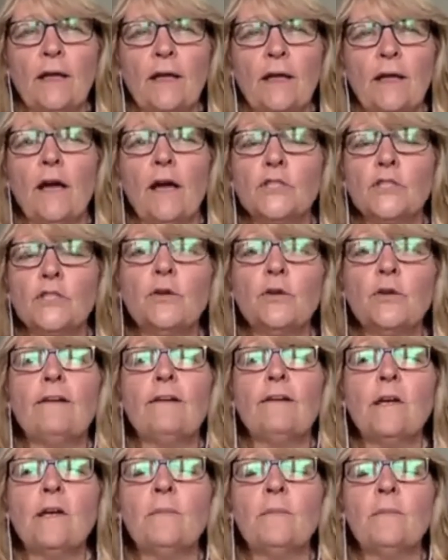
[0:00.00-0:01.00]
I do
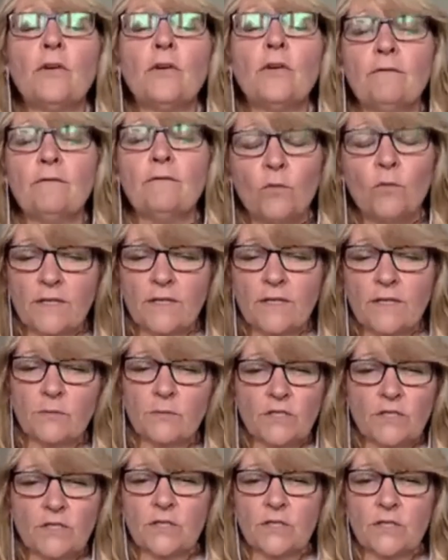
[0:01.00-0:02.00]
have an American voice,
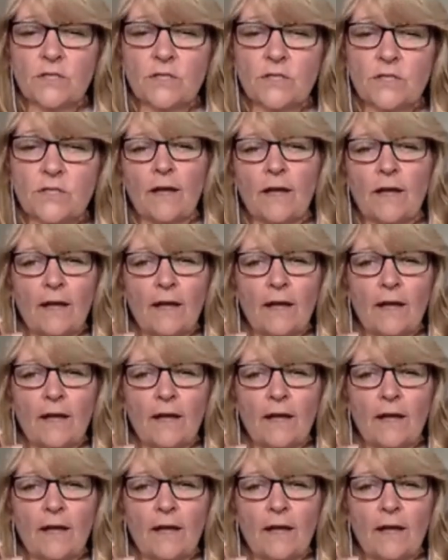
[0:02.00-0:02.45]
which is good.